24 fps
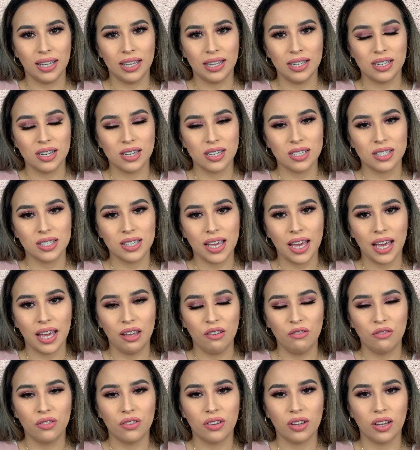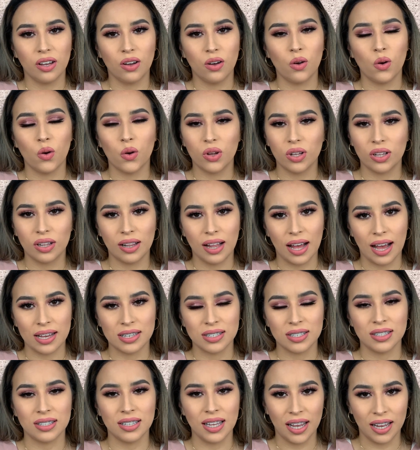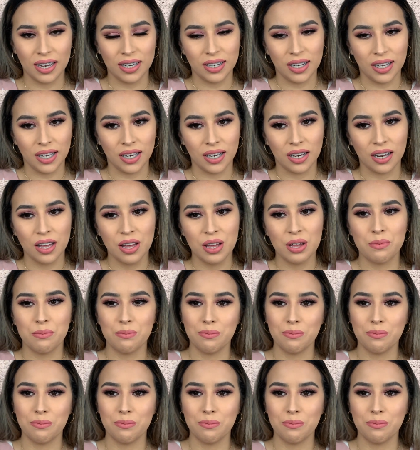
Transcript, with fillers: he just gave a whole class standing,